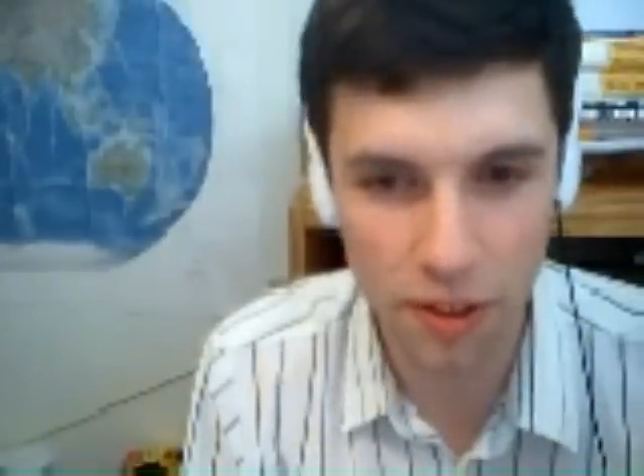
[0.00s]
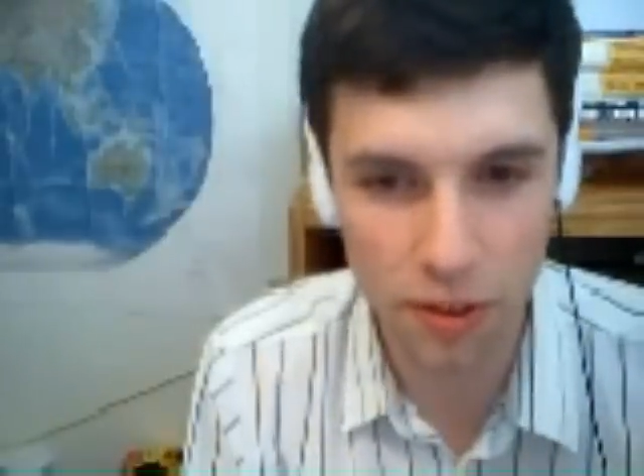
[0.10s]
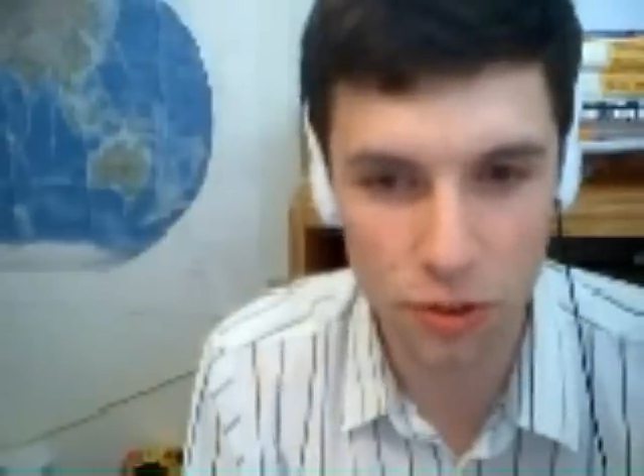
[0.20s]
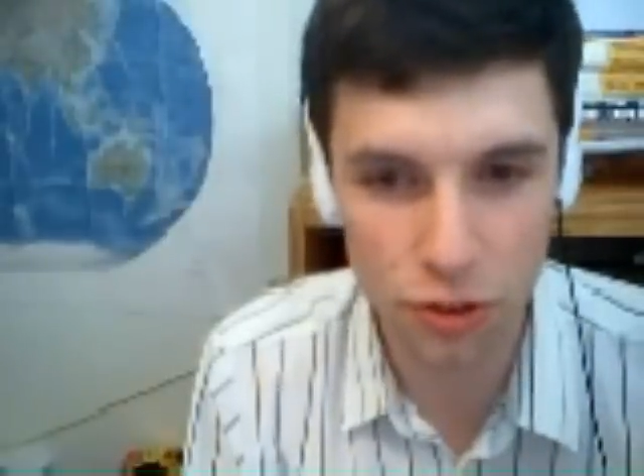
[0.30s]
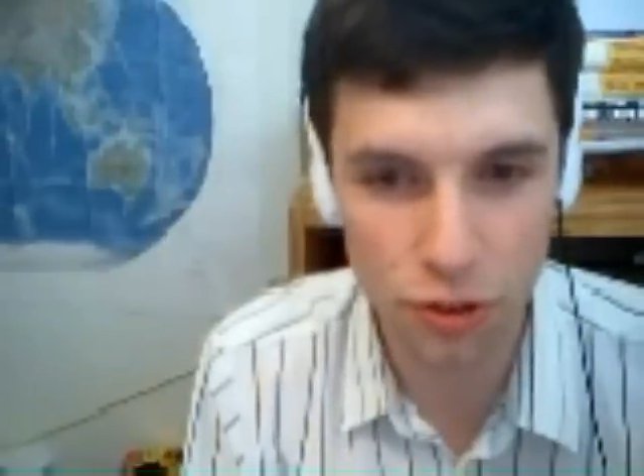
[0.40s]

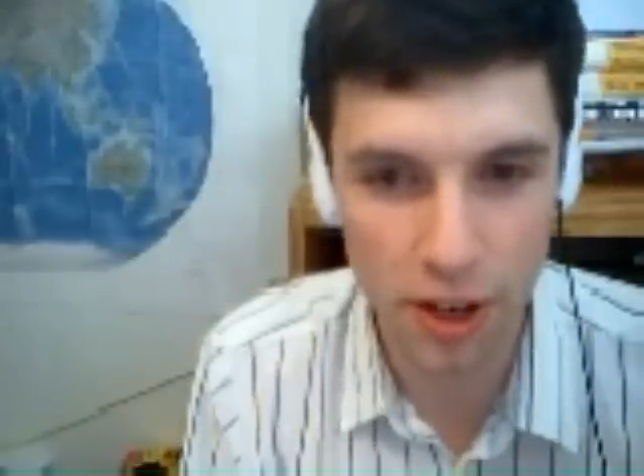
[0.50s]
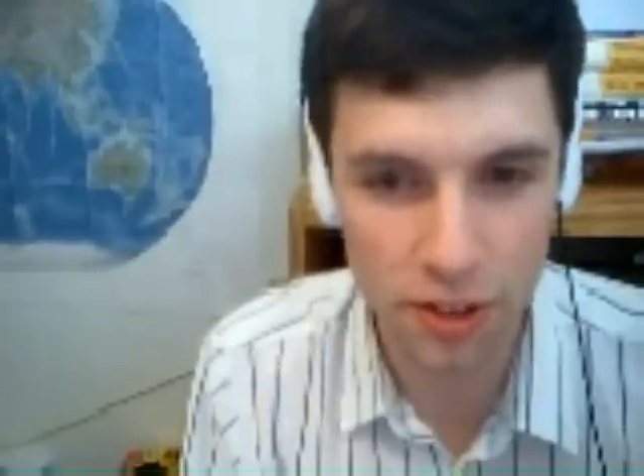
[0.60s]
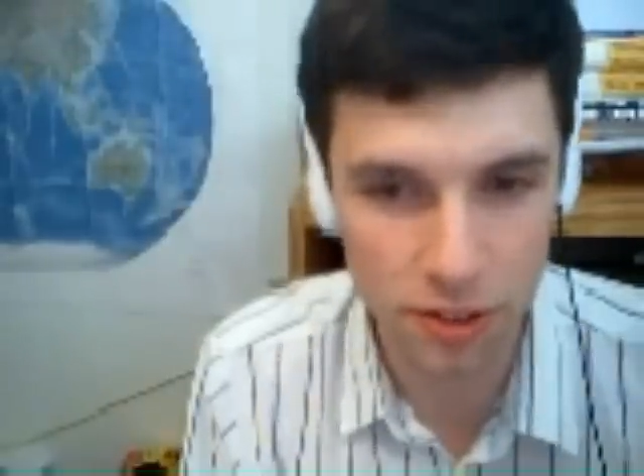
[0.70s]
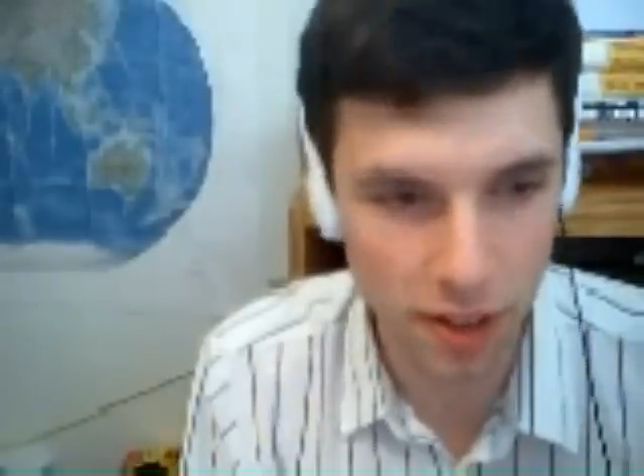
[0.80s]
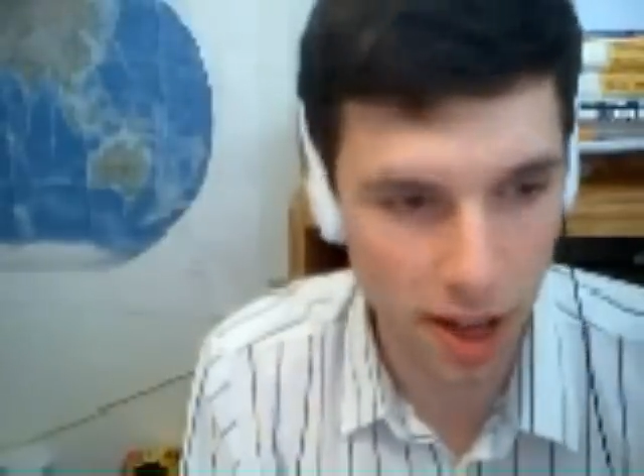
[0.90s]
other
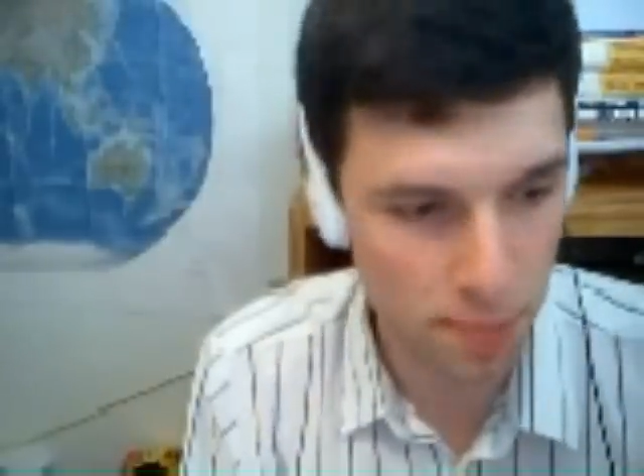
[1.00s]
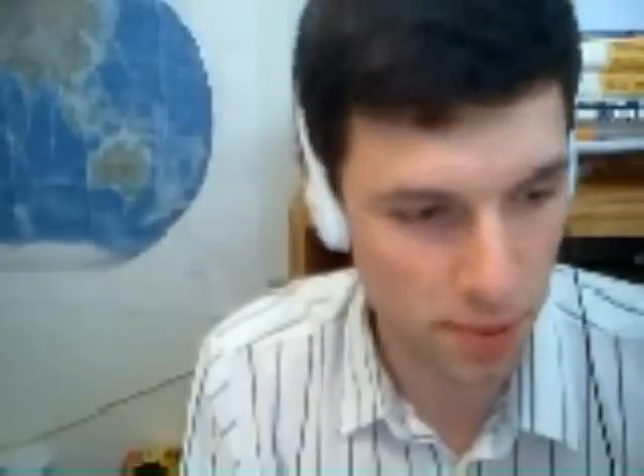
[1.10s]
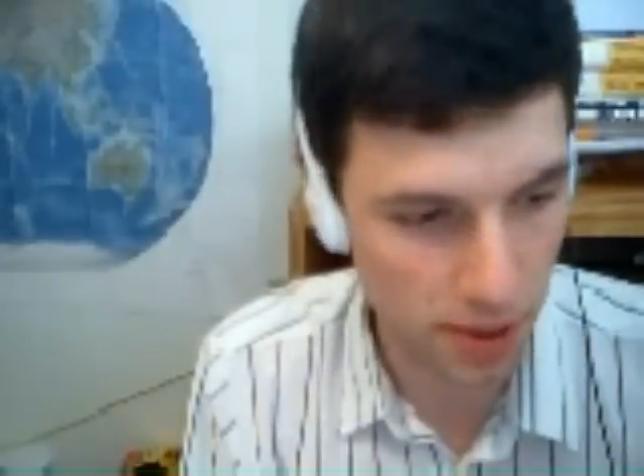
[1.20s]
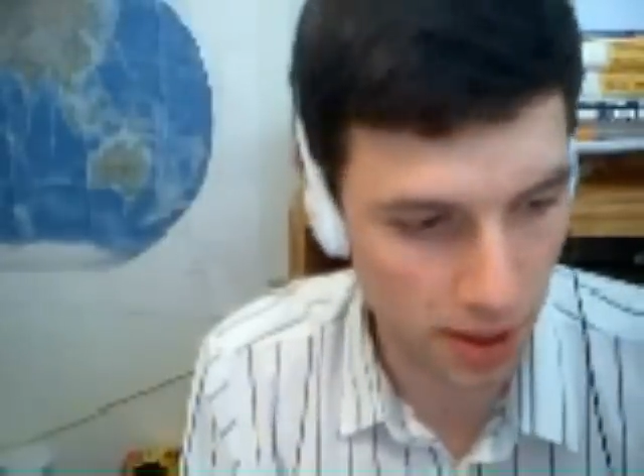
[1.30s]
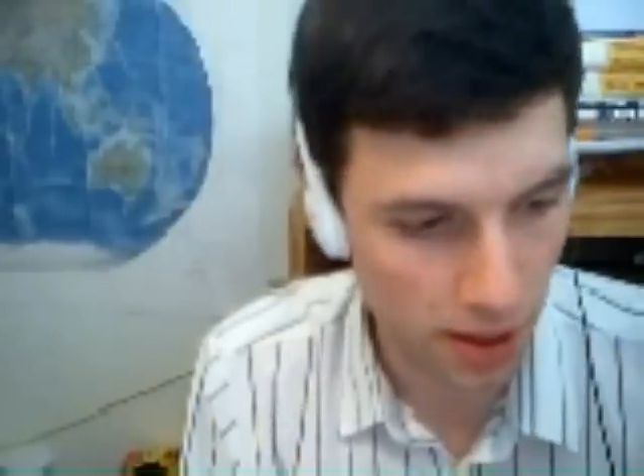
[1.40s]
stresses
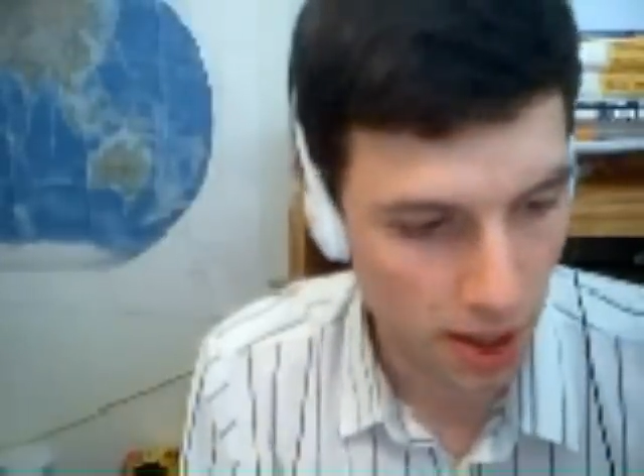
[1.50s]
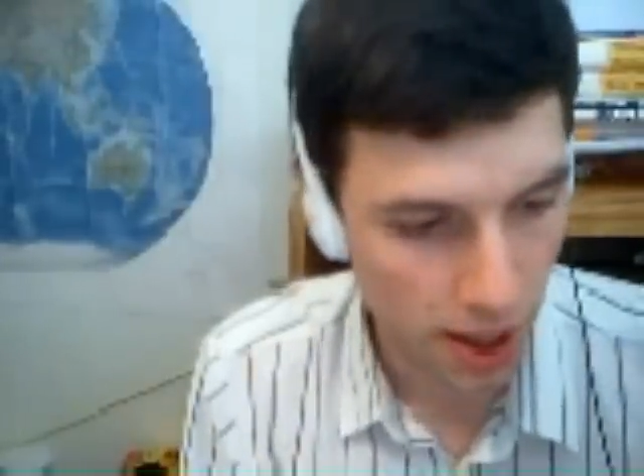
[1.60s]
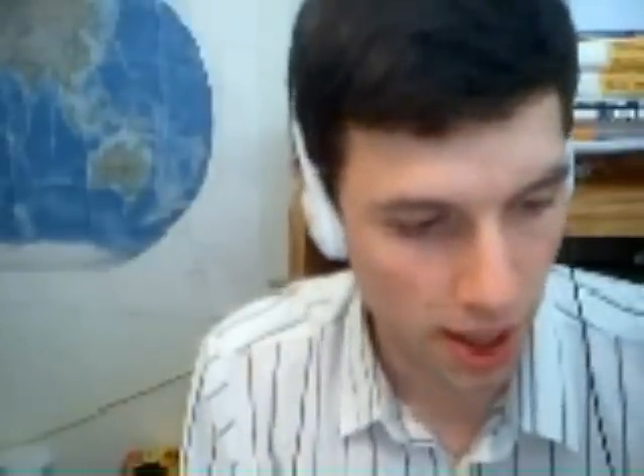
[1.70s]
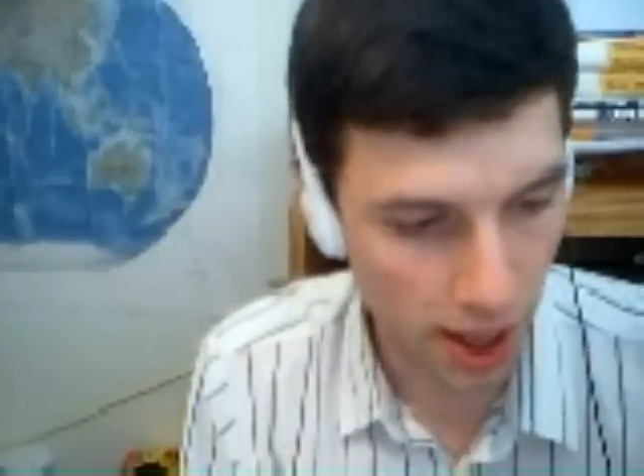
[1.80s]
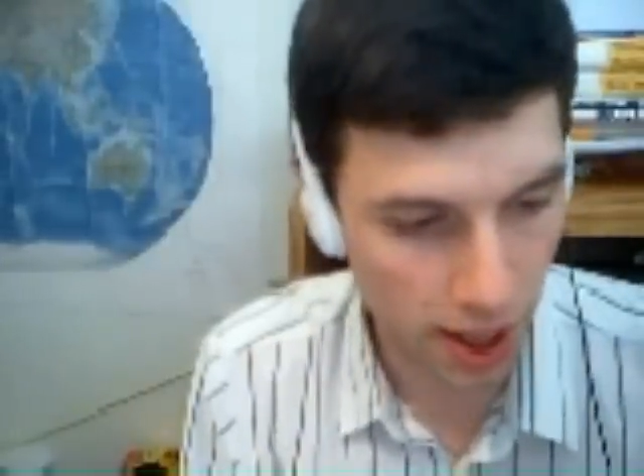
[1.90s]
happening?
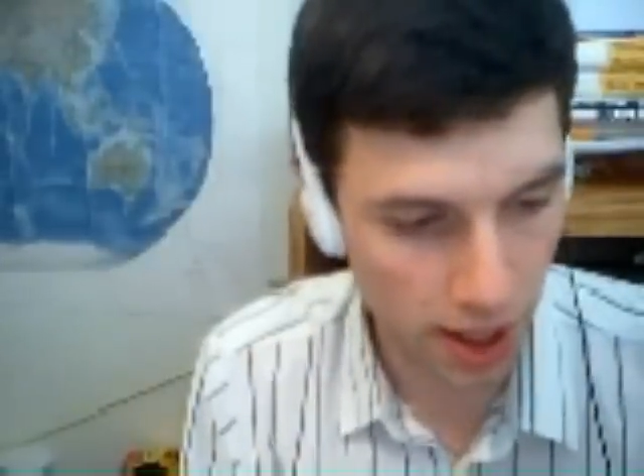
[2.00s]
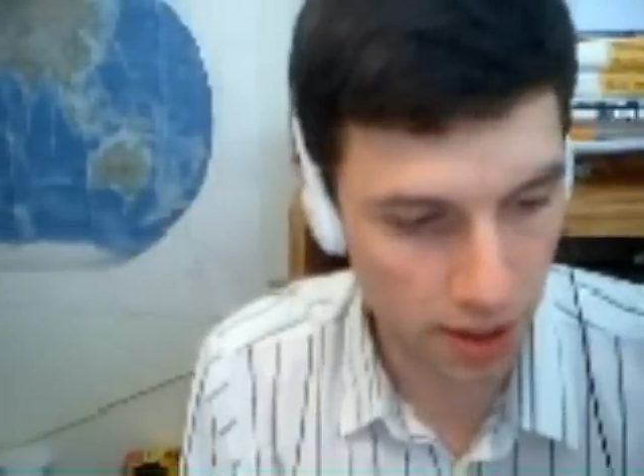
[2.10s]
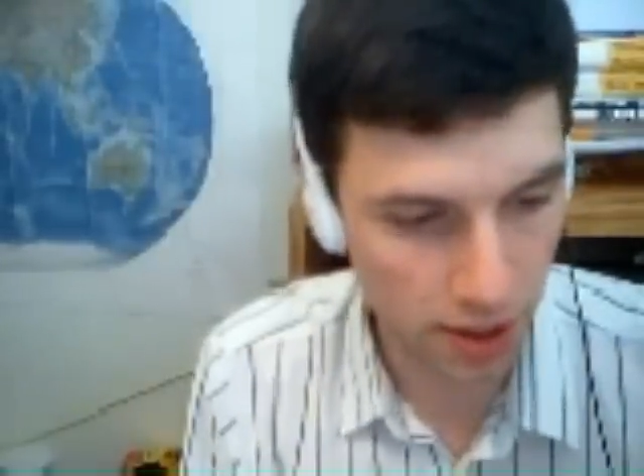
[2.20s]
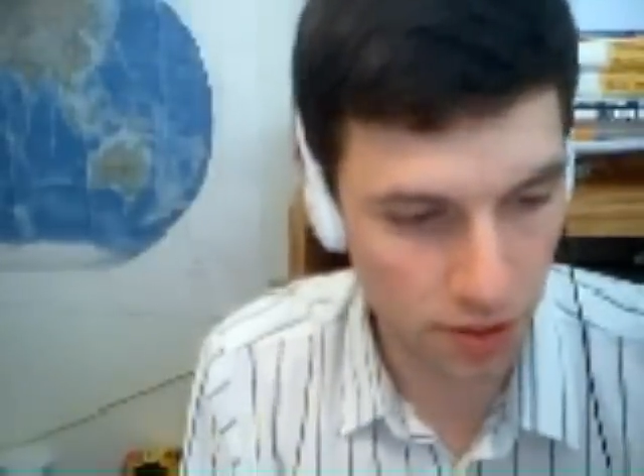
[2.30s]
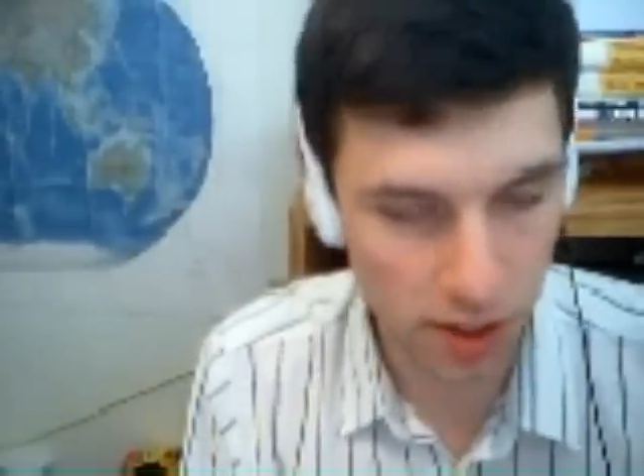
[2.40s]

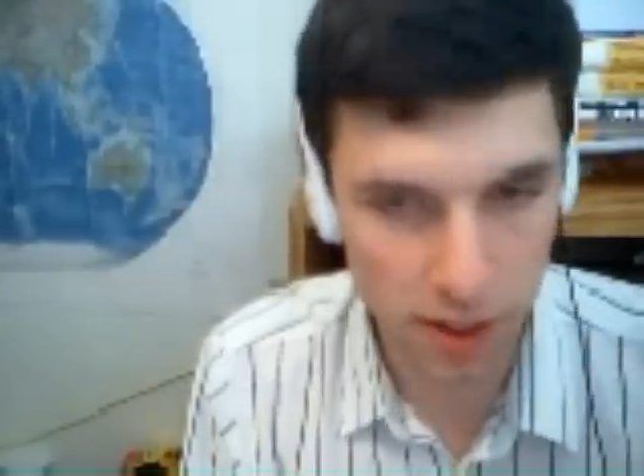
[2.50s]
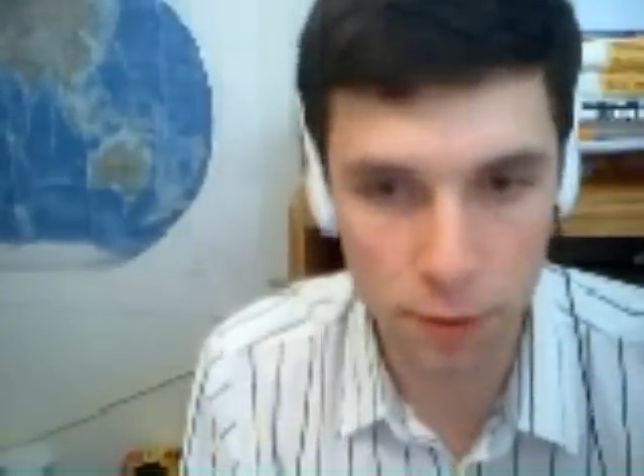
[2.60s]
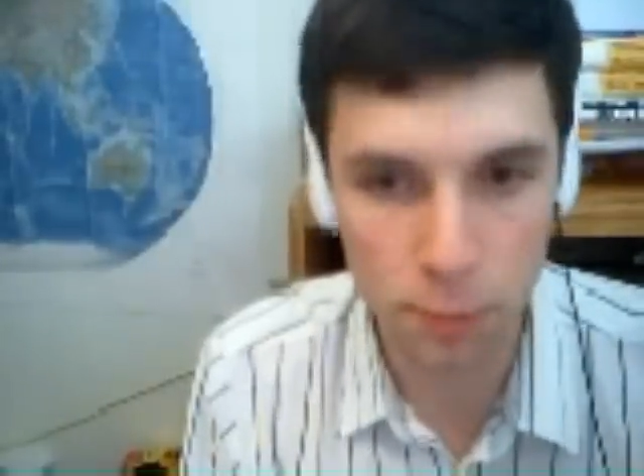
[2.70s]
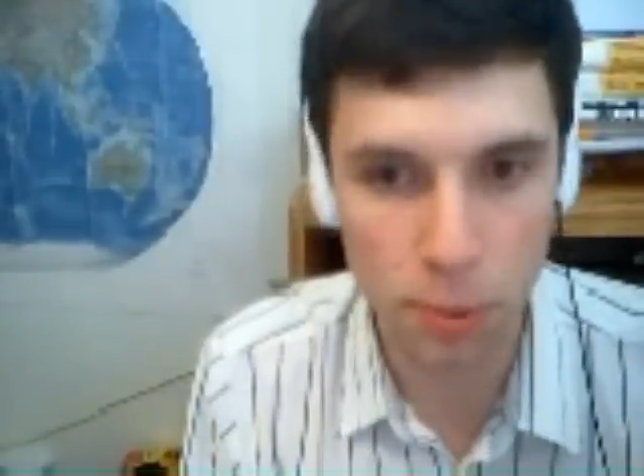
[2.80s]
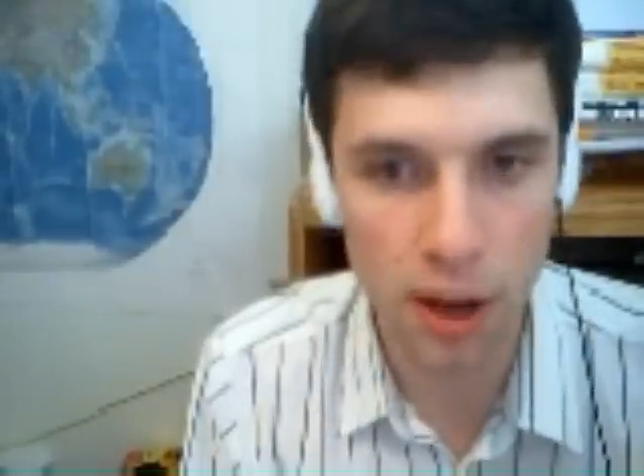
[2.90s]
And is it
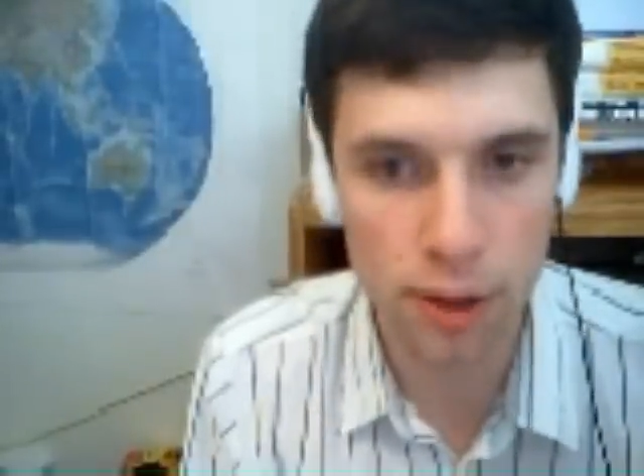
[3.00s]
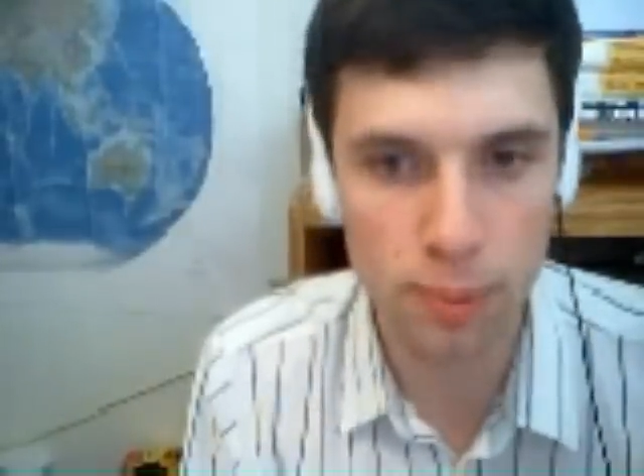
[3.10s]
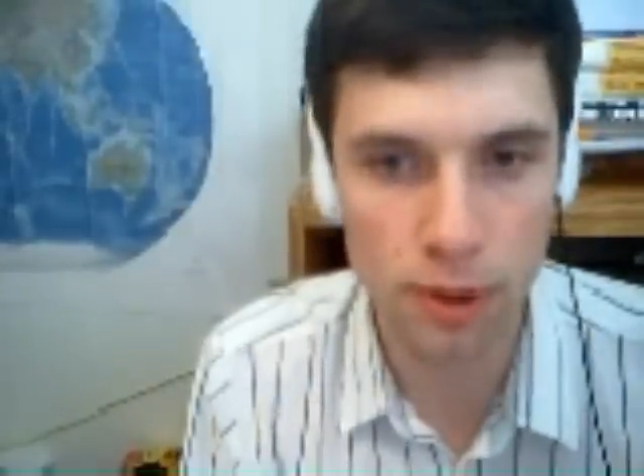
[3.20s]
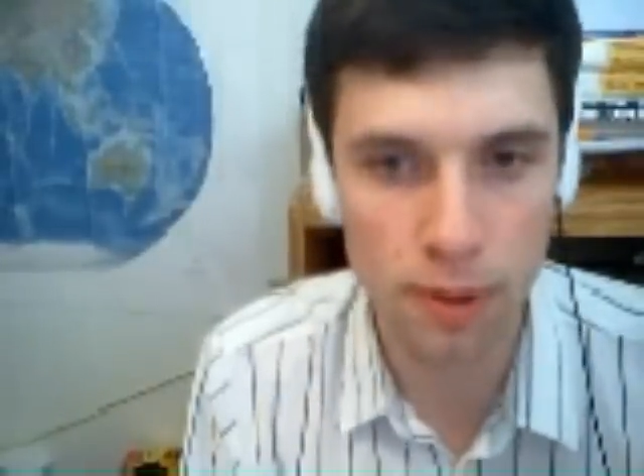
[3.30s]
even possible